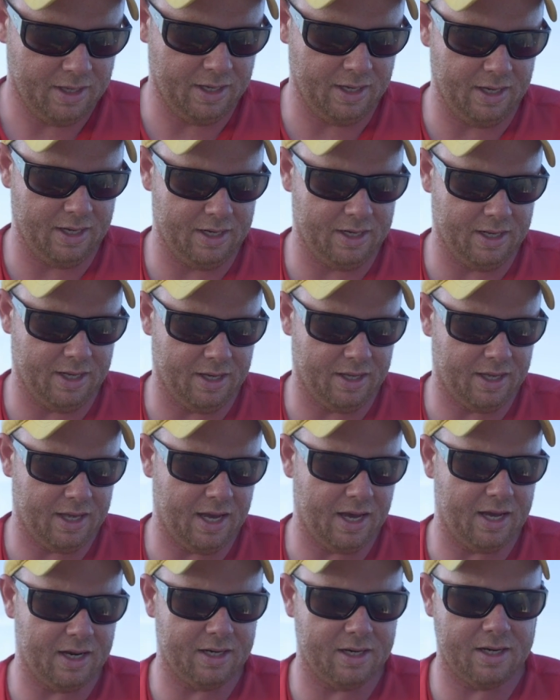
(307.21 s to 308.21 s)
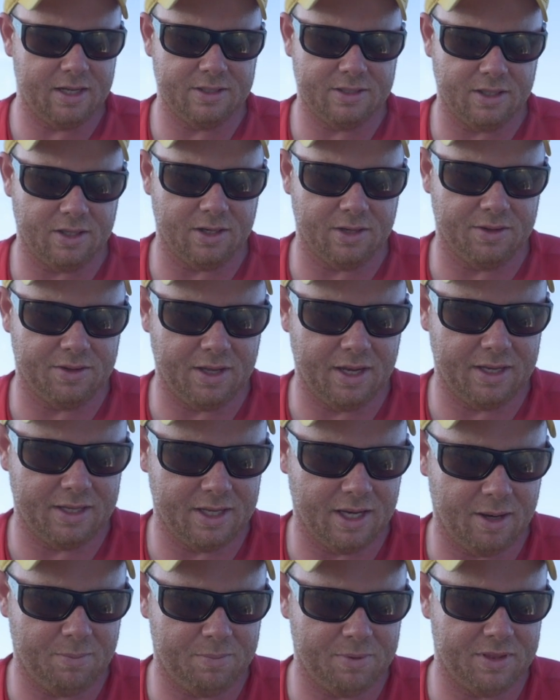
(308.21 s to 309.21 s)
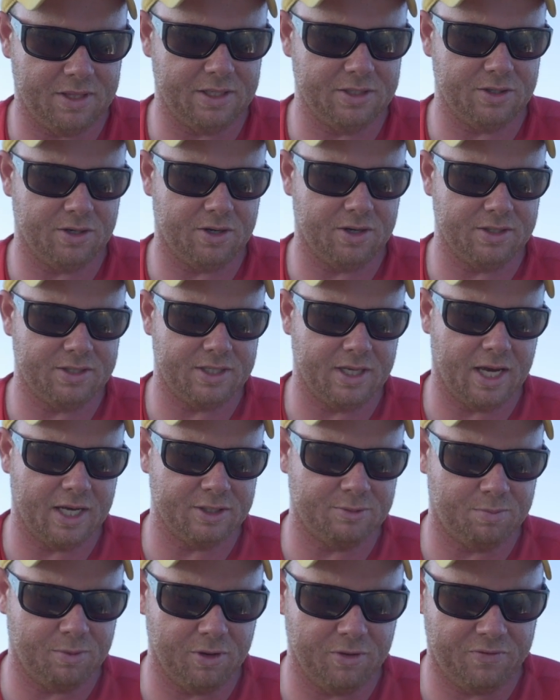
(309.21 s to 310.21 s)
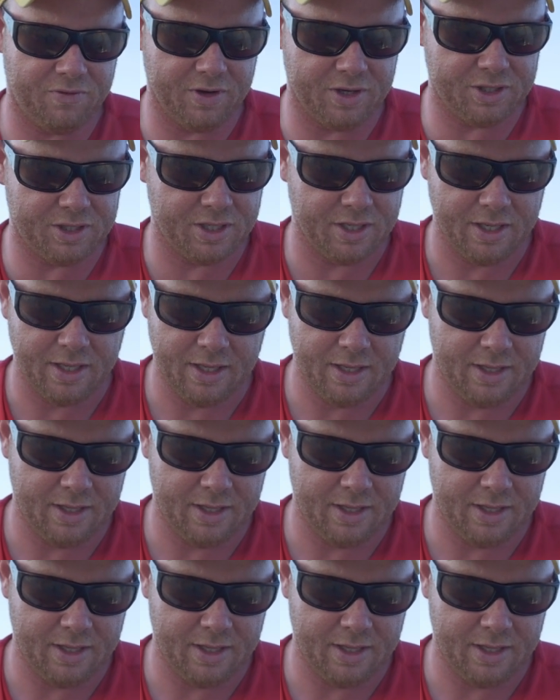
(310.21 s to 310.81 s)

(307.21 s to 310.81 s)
And, uh, yeah, it is a little dinged up, but these are good-sized bluefish.